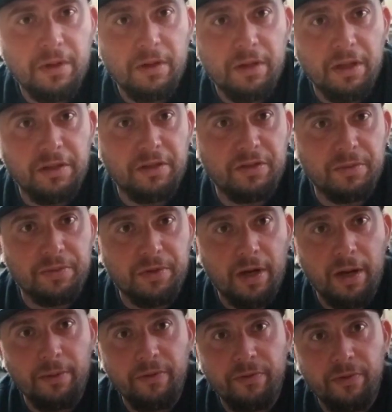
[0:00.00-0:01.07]
click the
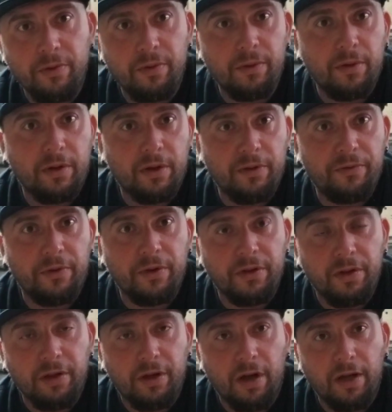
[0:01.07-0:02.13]
subscribe if you're
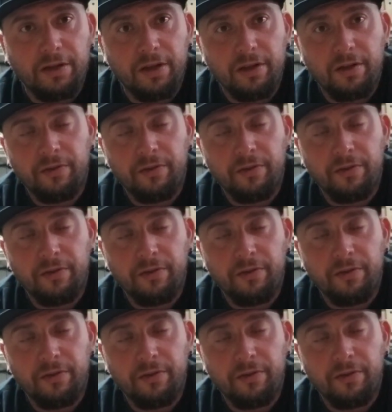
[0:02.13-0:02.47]
into the content.